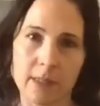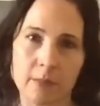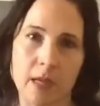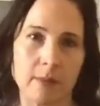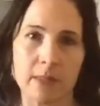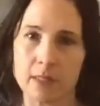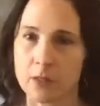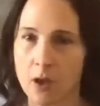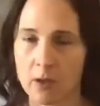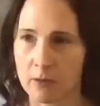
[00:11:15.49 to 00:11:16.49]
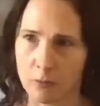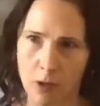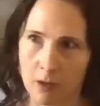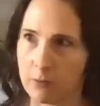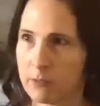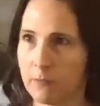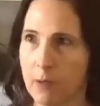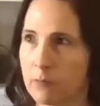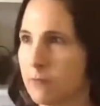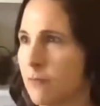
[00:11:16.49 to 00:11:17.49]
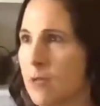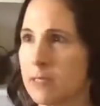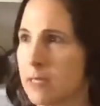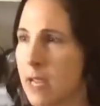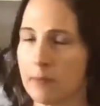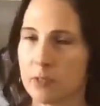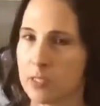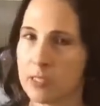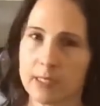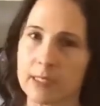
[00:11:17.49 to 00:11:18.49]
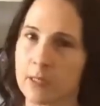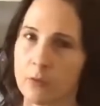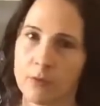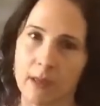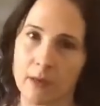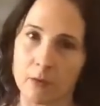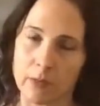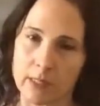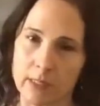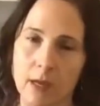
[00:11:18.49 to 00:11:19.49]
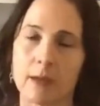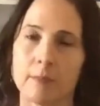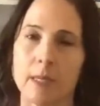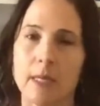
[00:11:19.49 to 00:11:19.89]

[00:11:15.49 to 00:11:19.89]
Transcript: Sometimes it's not, well, I was fine today, I'm just going to stick with that increased time.